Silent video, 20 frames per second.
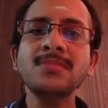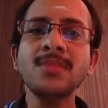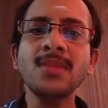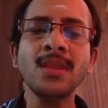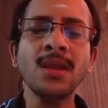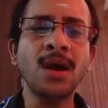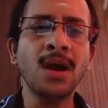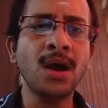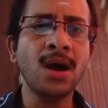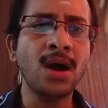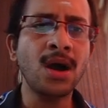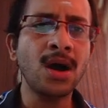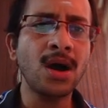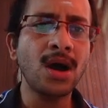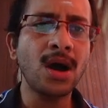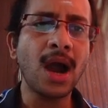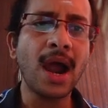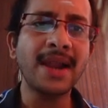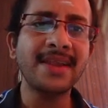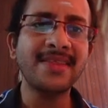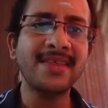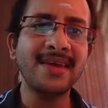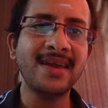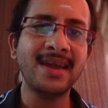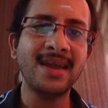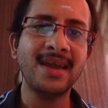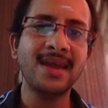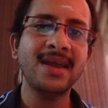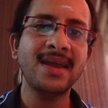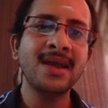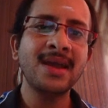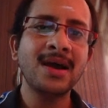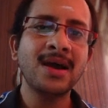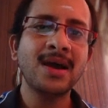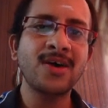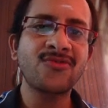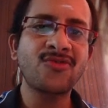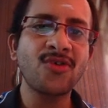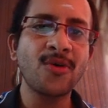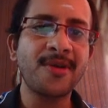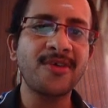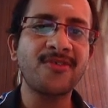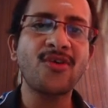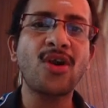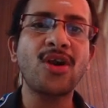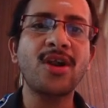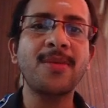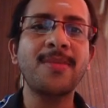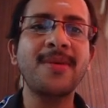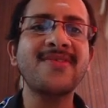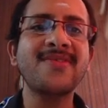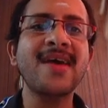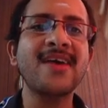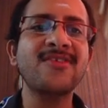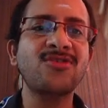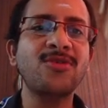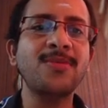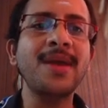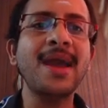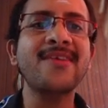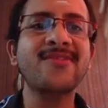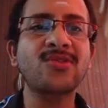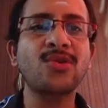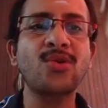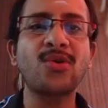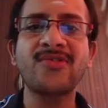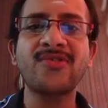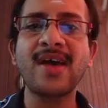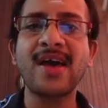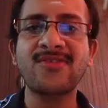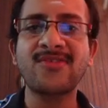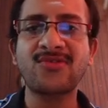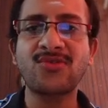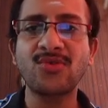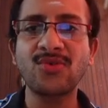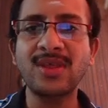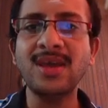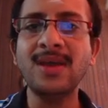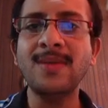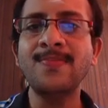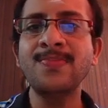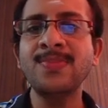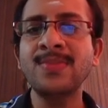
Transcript: and the super resolved image has to be as close as to the